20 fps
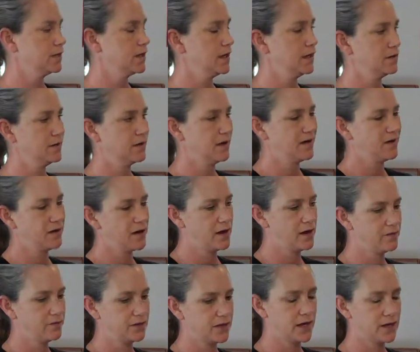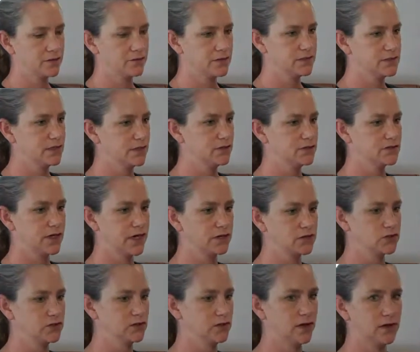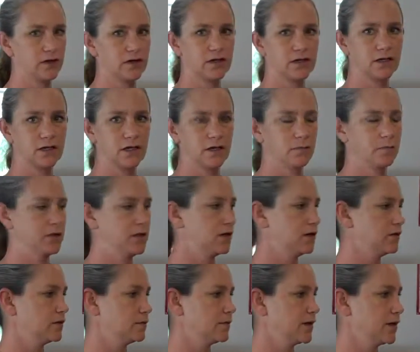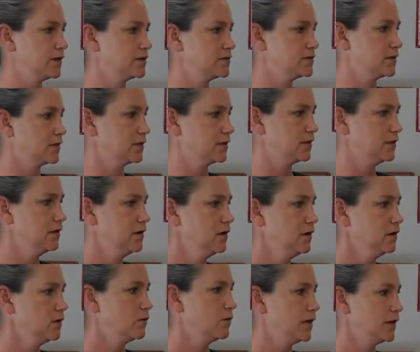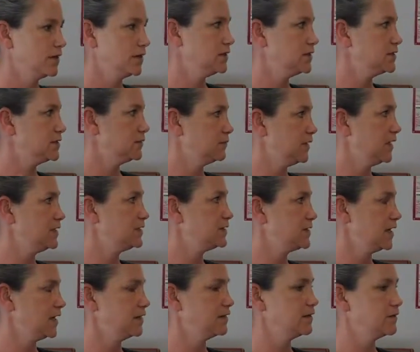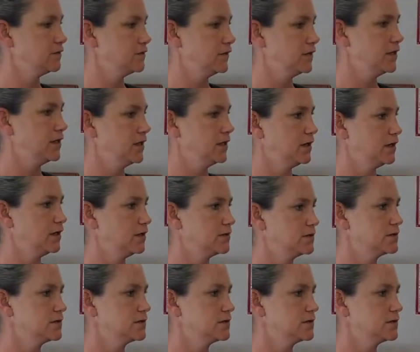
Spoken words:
And I have a lot of retailers actually that are keeping all the parts and wanting to maintain the fitting